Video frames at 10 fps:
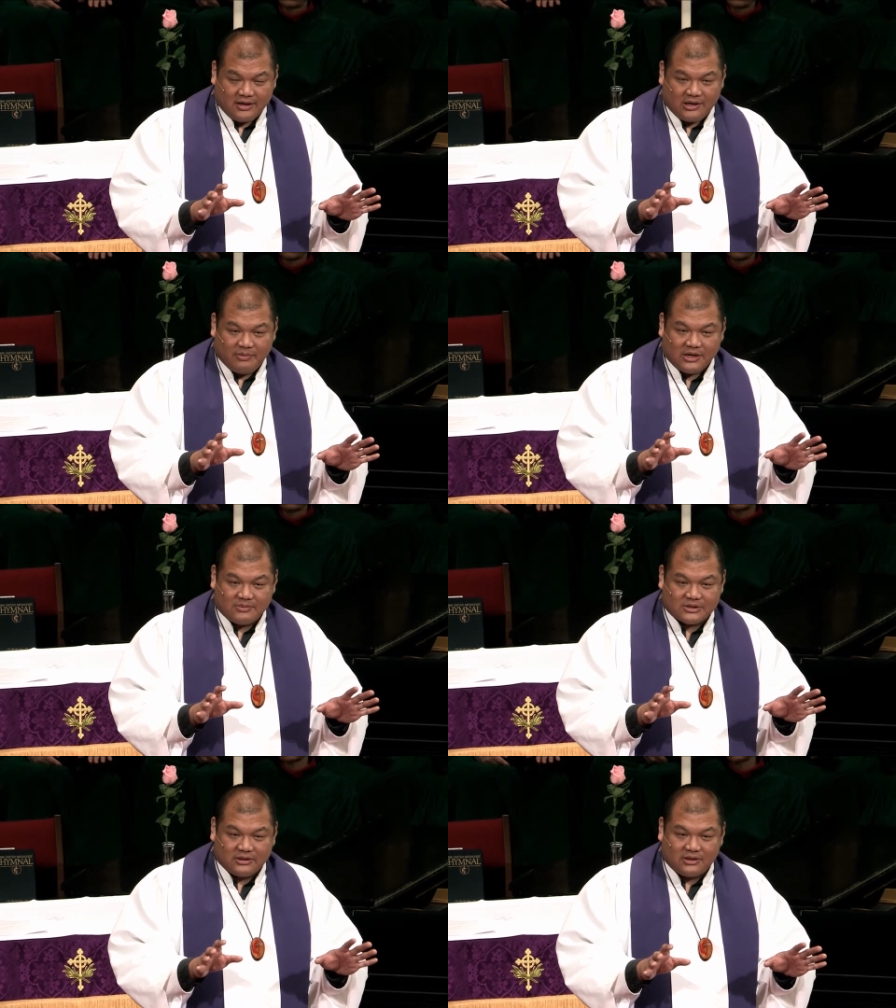And it
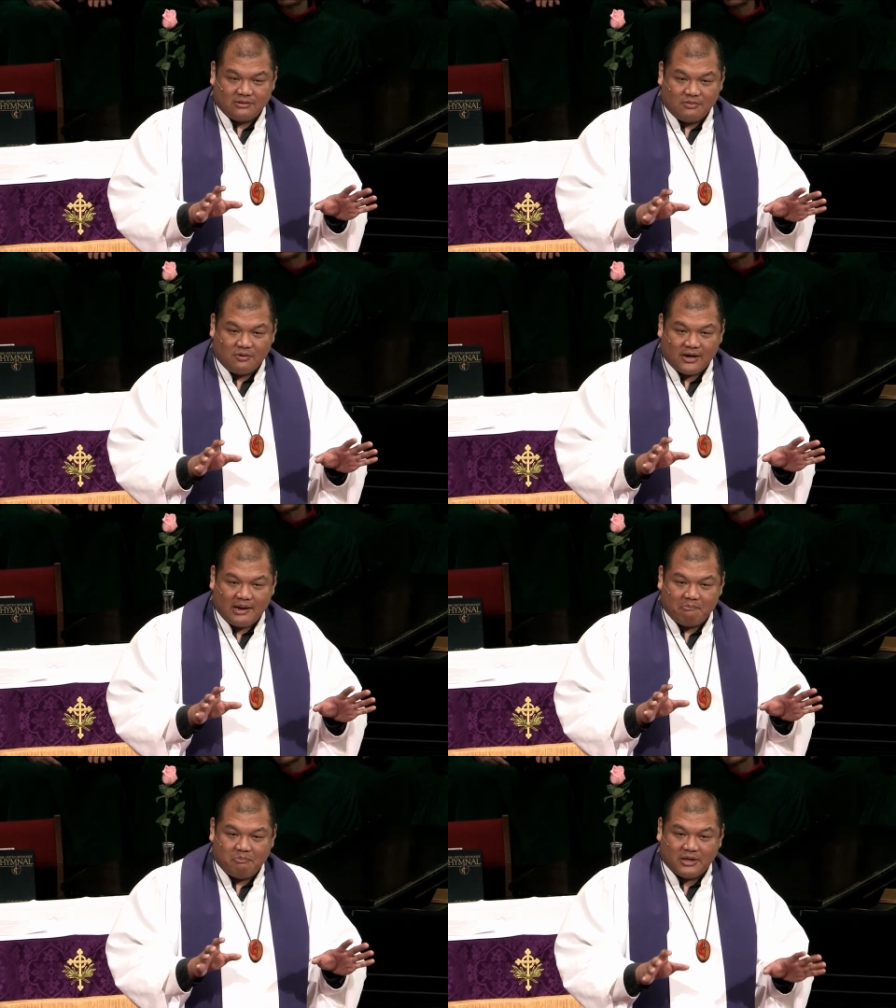becomes a little more
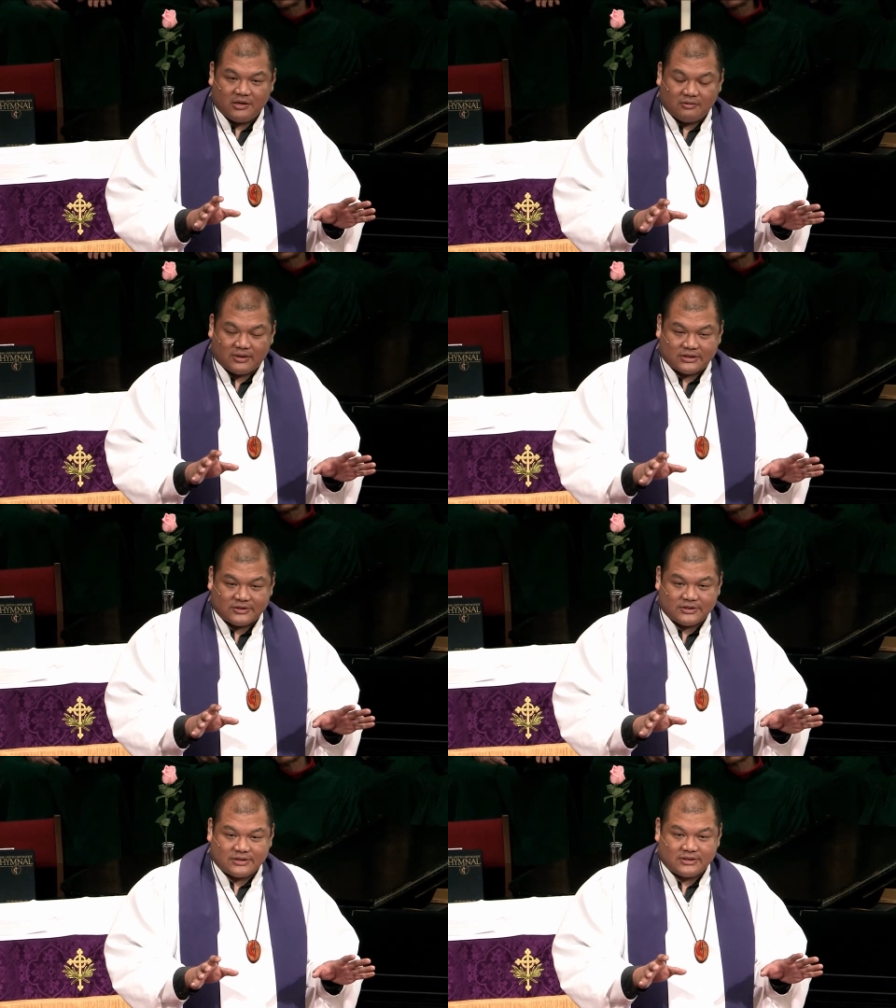
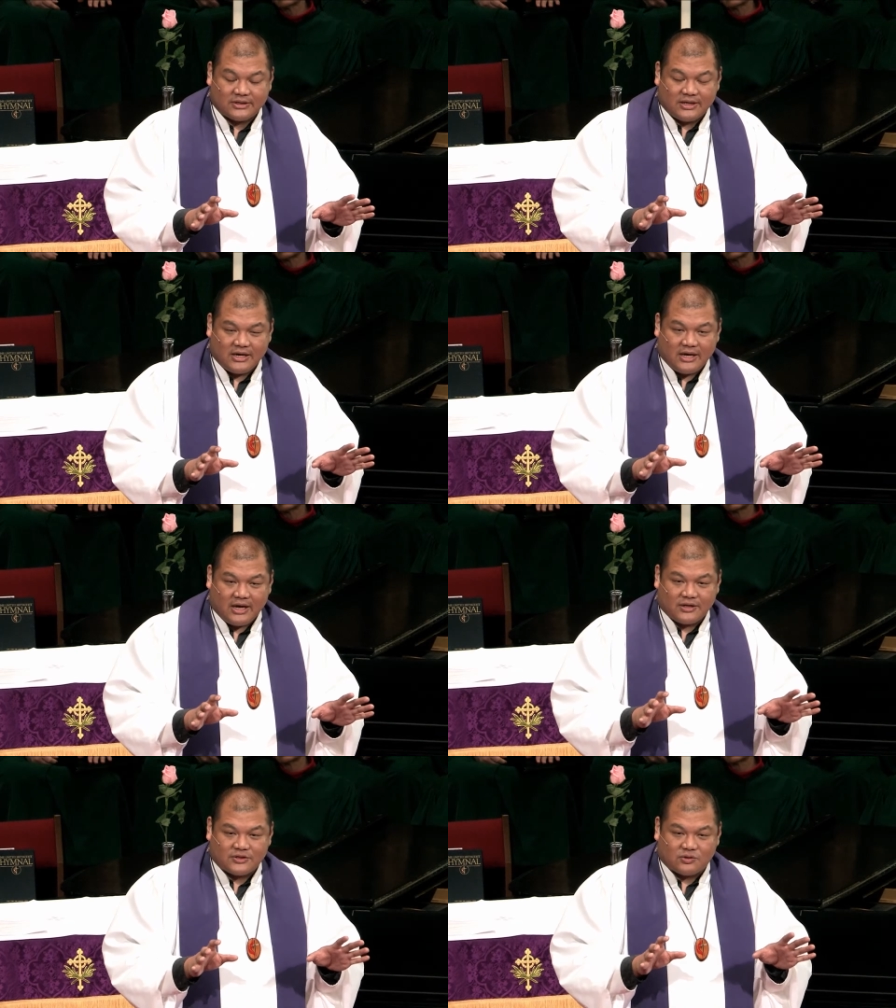ambiguous
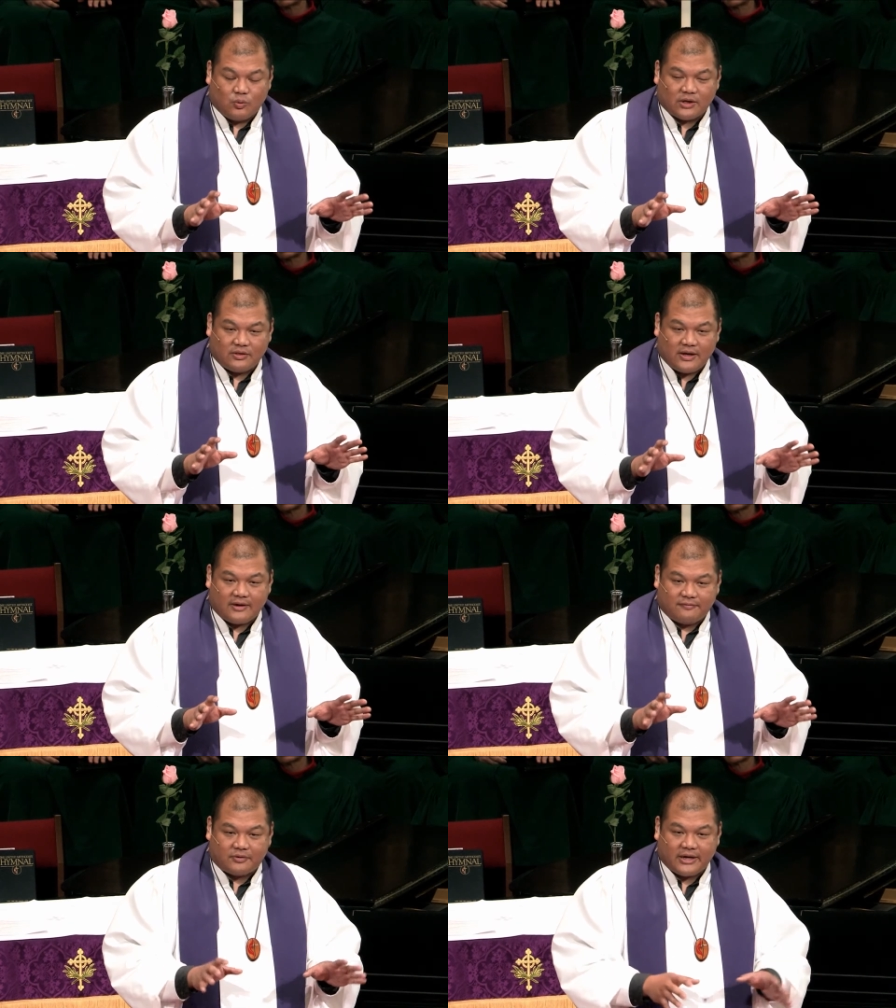as to what
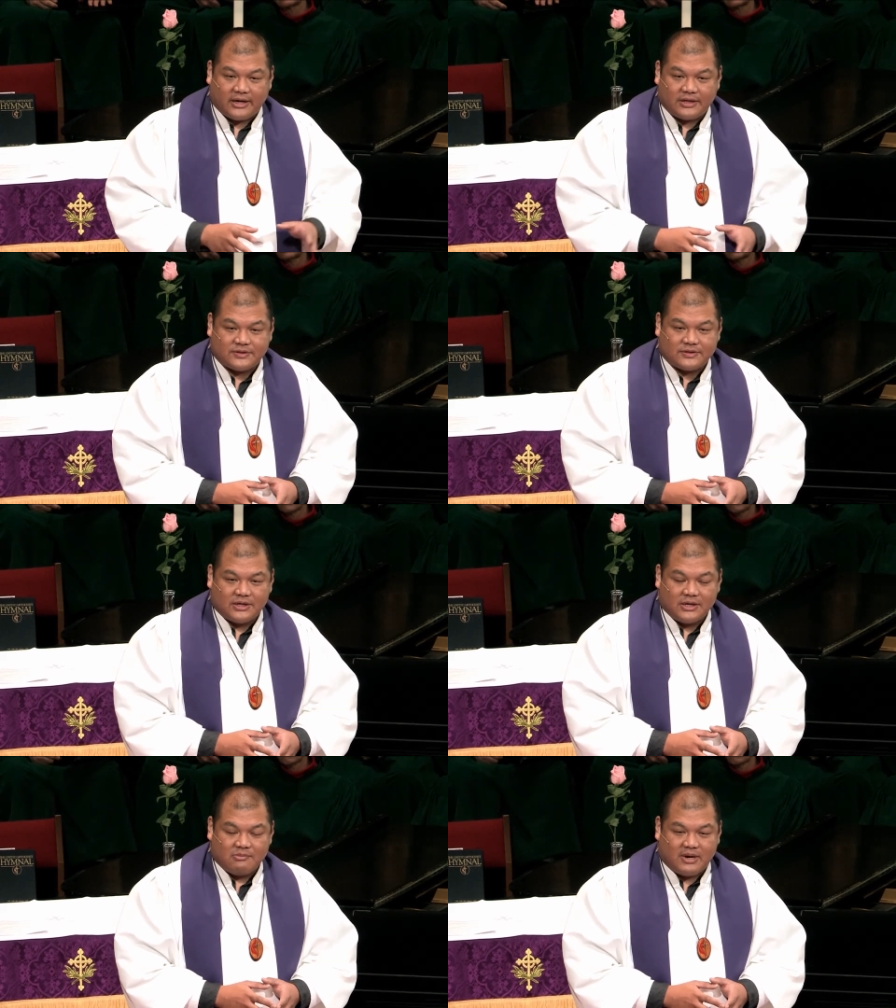that phrase
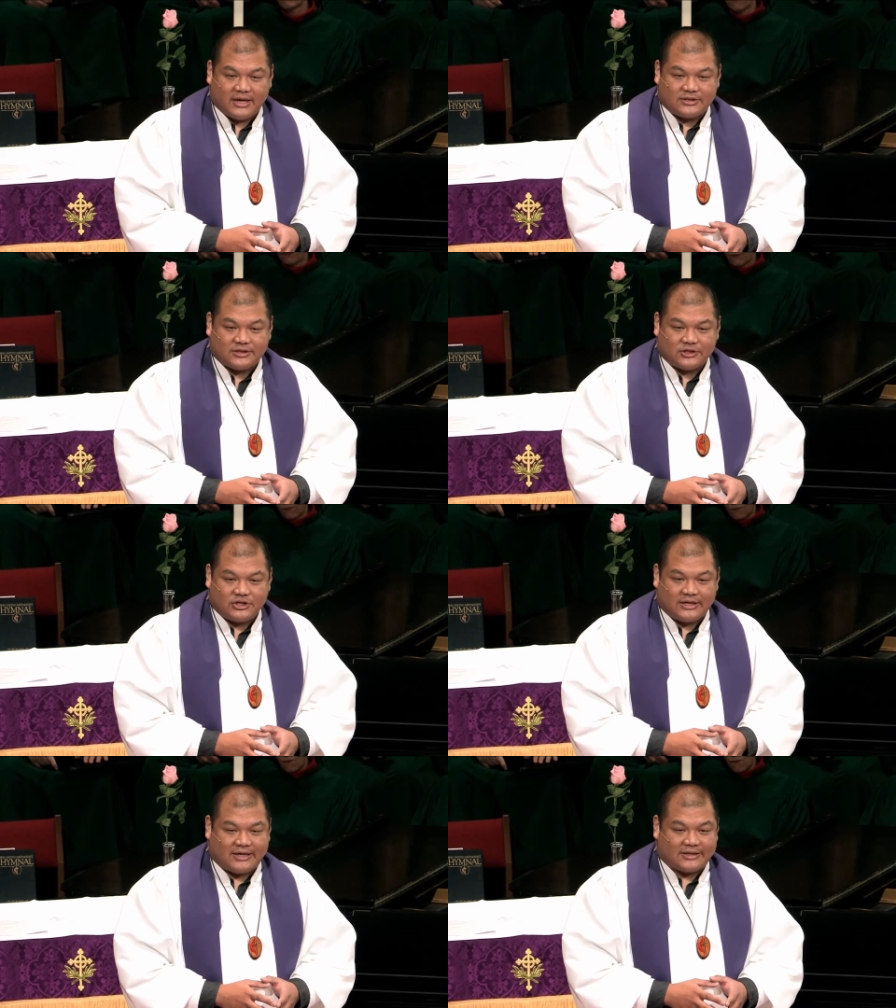might
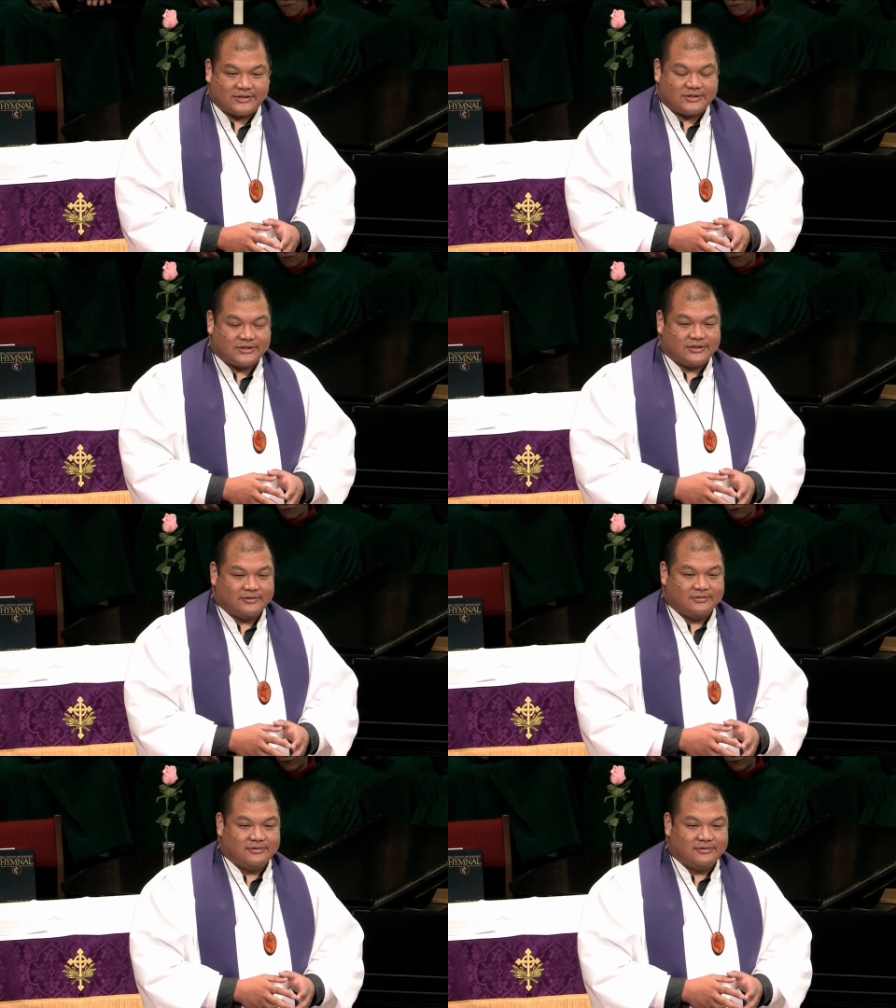suggest.